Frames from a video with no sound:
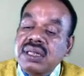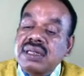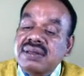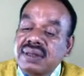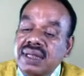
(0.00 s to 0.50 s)

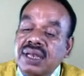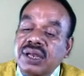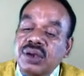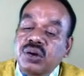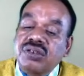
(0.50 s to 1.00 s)
C
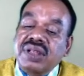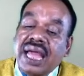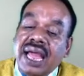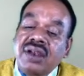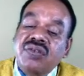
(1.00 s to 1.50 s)
denotes
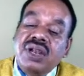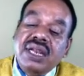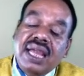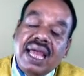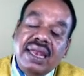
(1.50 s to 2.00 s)
annual
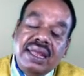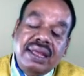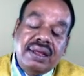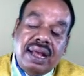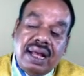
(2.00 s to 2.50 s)

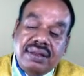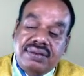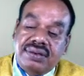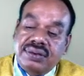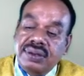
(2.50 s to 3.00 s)
carrying
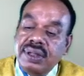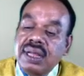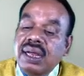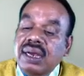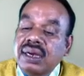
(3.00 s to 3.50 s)
cost.
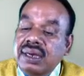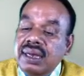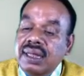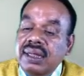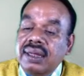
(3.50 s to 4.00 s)

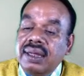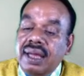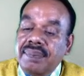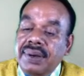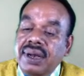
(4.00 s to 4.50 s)
D,
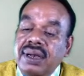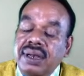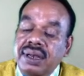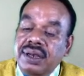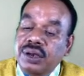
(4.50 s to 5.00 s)
capital
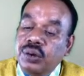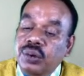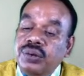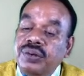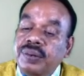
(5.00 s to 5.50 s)
D
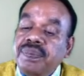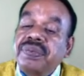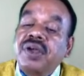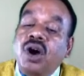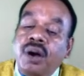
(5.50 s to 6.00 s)
denotes
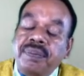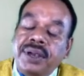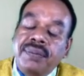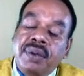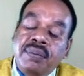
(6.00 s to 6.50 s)

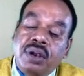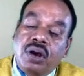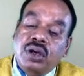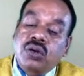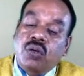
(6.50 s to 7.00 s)
optimum
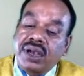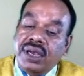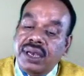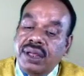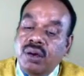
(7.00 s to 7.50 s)
lot
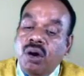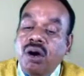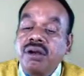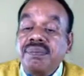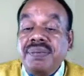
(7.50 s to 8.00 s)
quantity
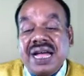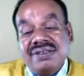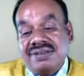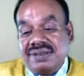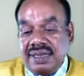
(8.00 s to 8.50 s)
or batch
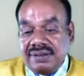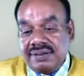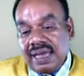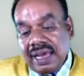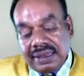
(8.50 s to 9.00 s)
size.
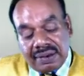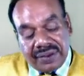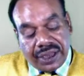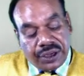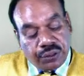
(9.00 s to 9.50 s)
Either we
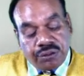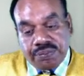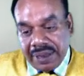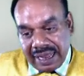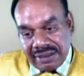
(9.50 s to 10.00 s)
can use
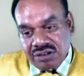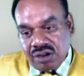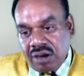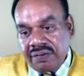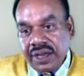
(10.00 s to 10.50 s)
batch
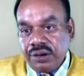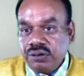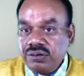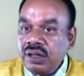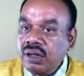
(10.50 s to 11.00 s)
or we can
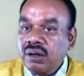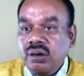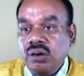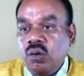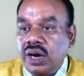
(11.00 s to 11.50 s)
use the
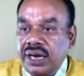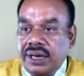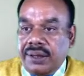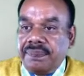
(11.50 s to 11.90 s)
quantity.